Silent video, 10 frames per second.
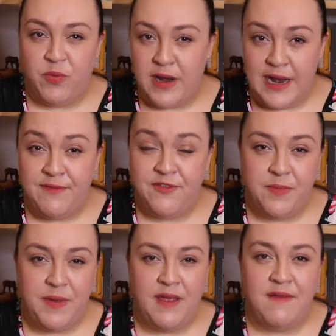would live to
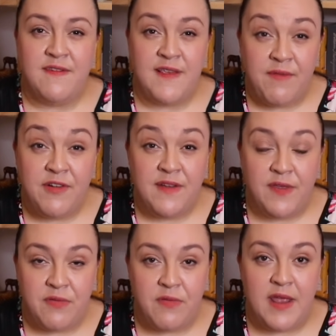be
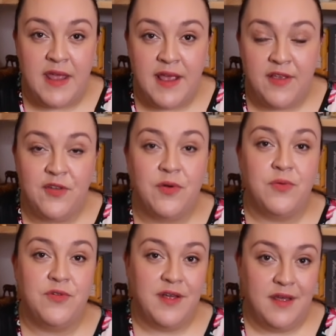73 years old.
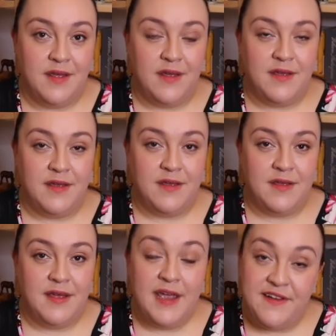
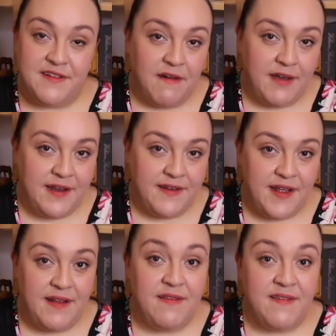He died
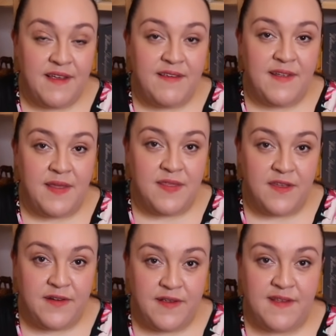in
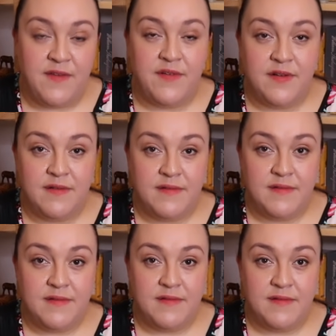1637
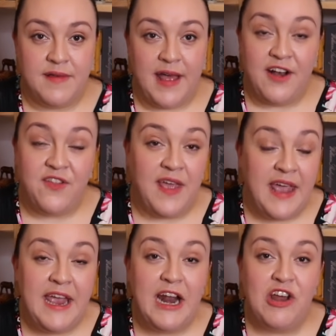at the
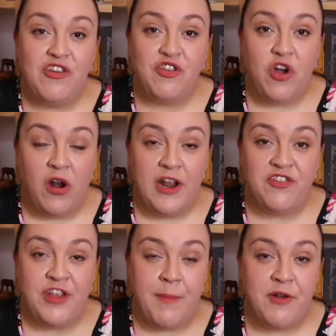English College
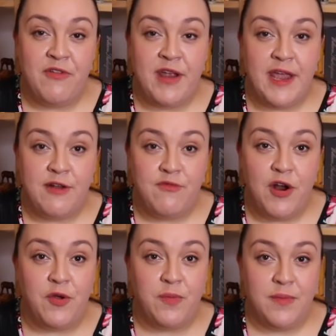Seminary in
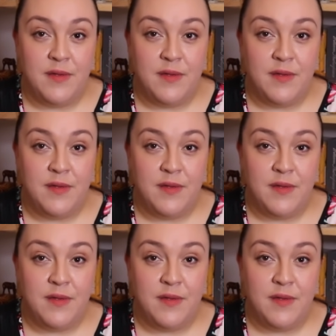Rome.